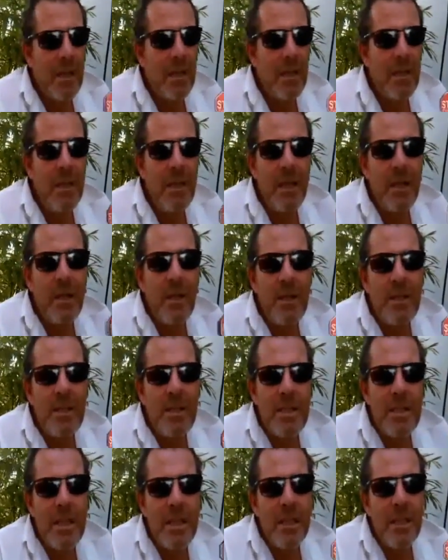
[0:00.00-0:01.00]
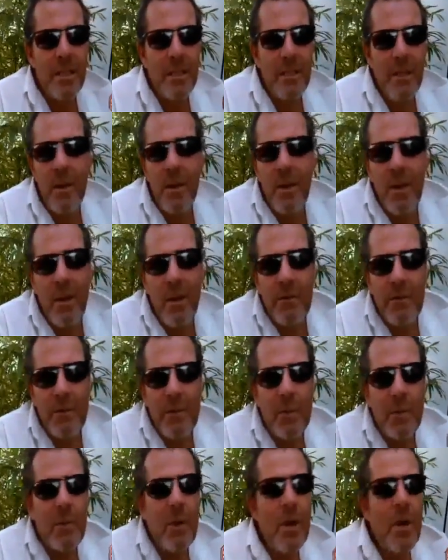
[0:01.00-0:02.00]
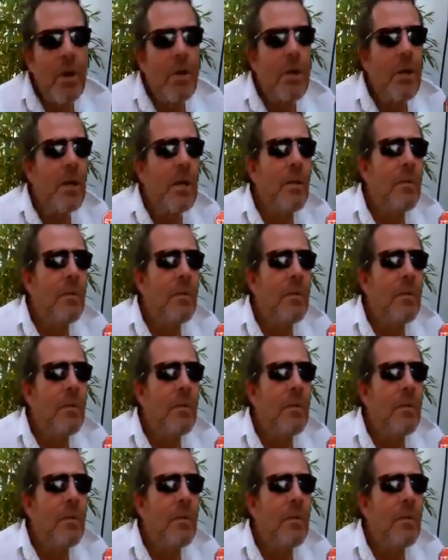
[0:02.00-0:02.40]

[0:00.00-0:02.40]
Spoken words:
yellow stickered off the road.